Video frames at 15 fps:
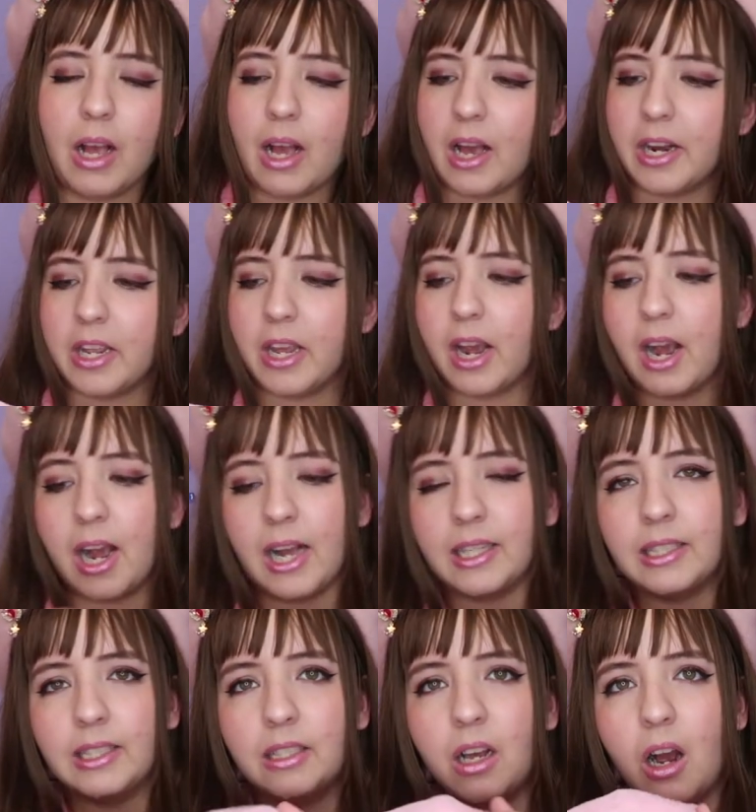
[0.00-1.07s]
and it
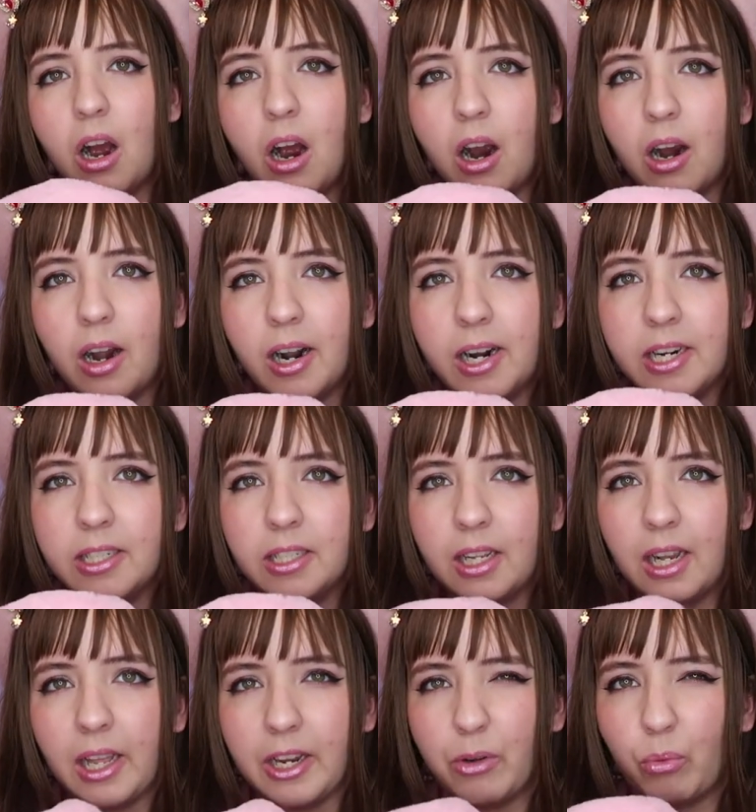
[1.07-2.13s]
has hard
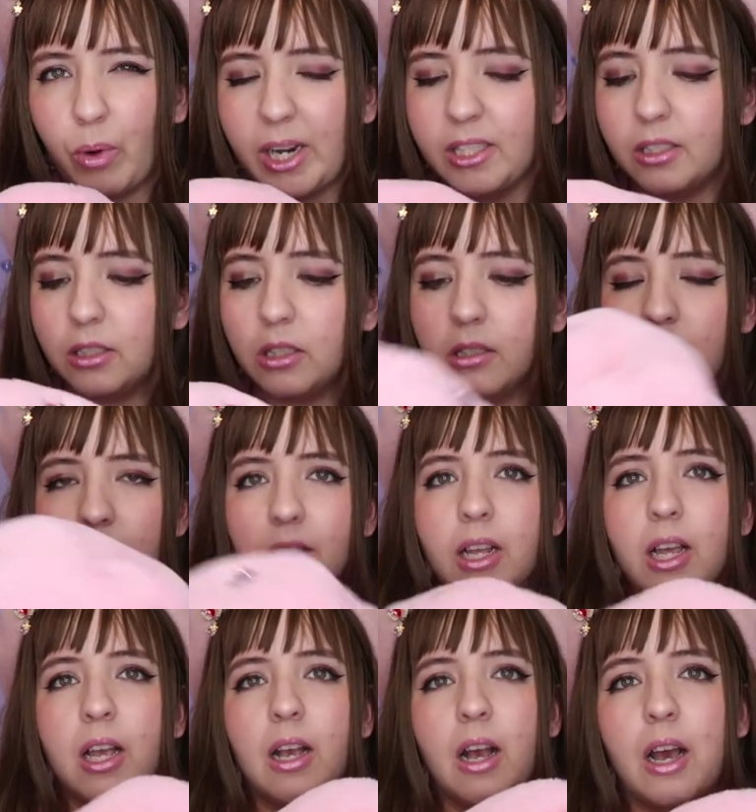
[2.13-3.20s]
like rhinestones
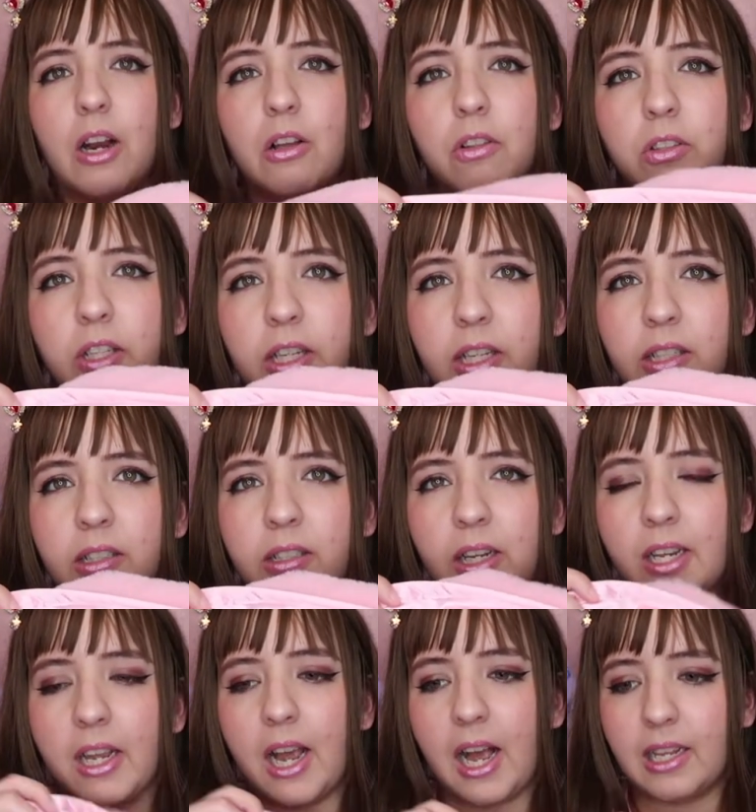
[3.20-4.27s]
and on the
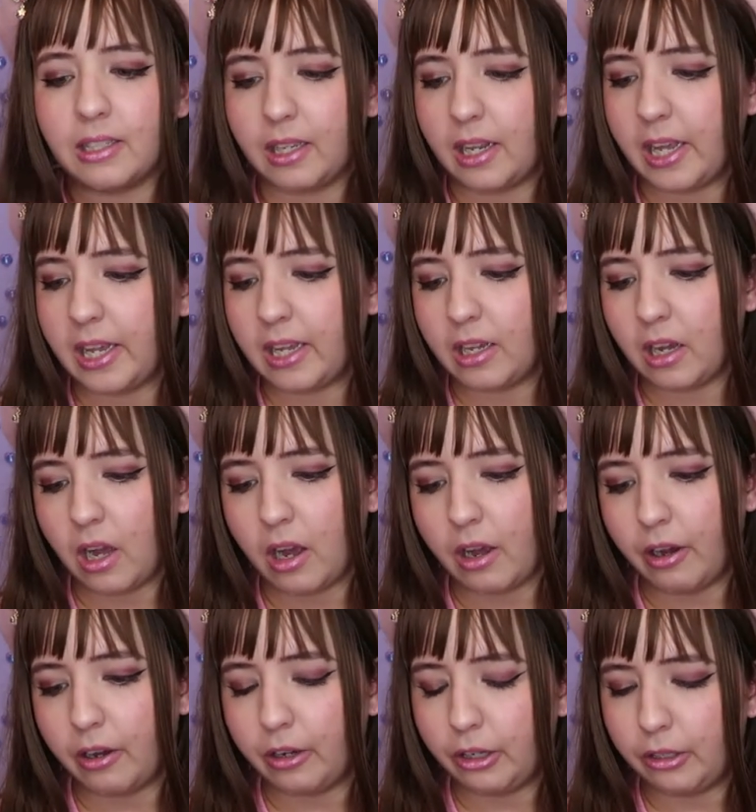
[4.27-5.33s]
inside has like
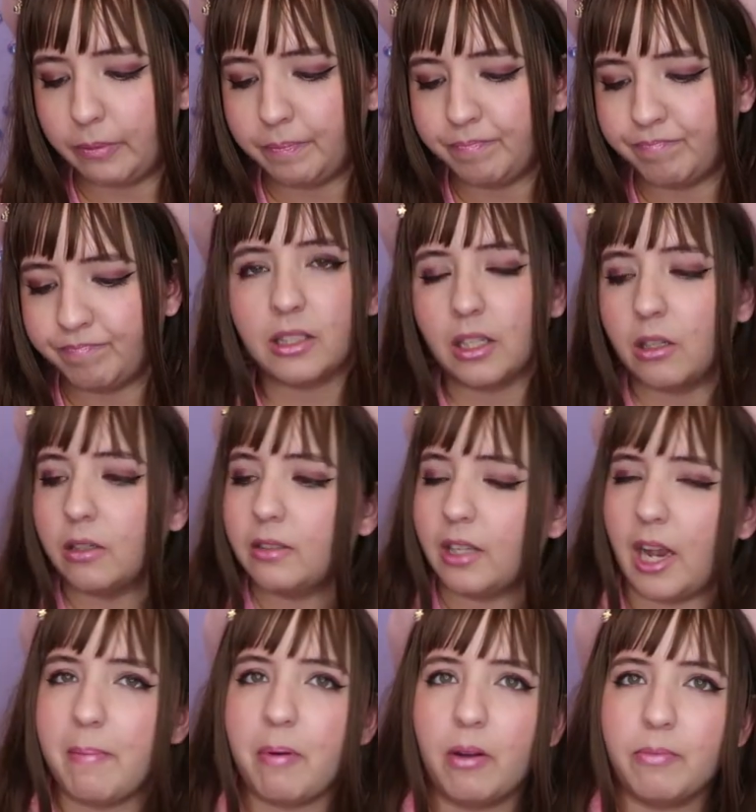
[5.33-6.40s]
a silk
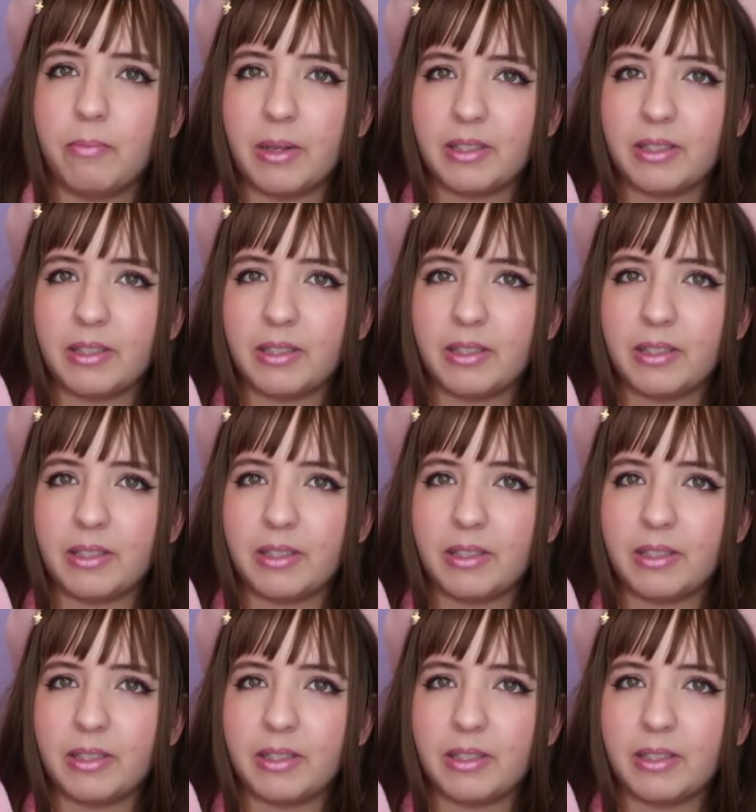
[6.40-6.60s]
type of